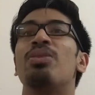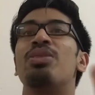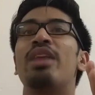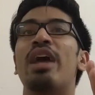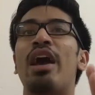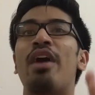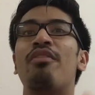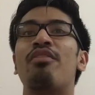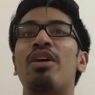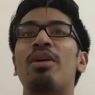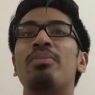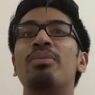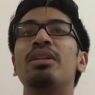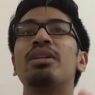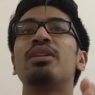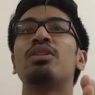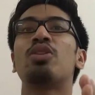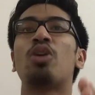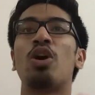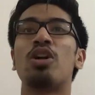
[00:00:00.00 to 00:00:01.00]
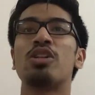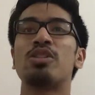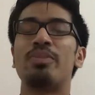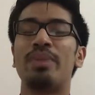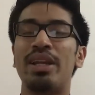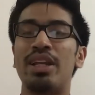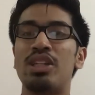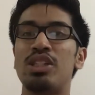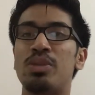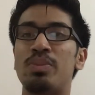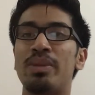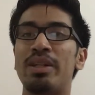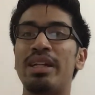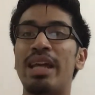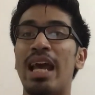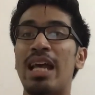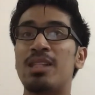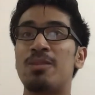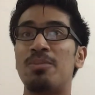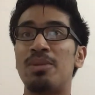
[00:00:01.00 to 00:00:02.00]
the environment cost management
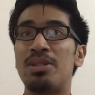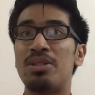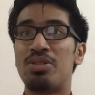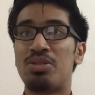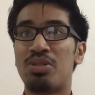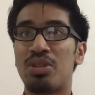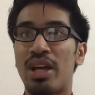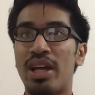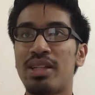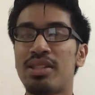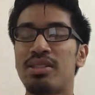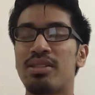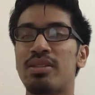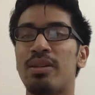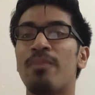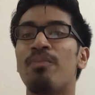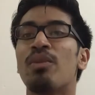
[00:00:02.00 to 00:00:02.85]
has been stressed